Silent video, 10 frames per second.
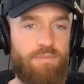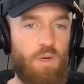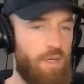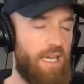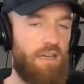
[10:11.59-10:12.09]

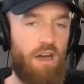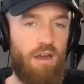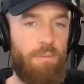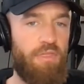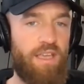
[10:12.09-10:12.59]
Don't get
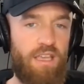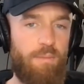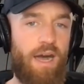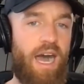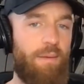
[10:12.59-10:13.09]
caught up thinking
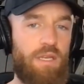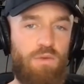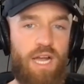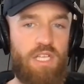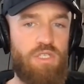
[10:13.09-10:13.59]
about how many
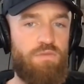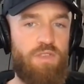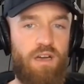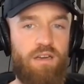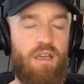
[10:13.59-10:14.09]
rides you've
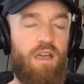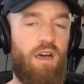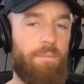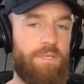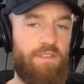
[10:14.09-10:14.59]
done
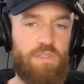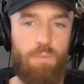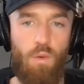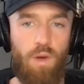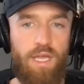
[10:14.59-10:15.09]
up to this
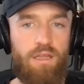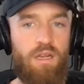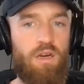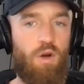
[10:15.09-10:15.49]
point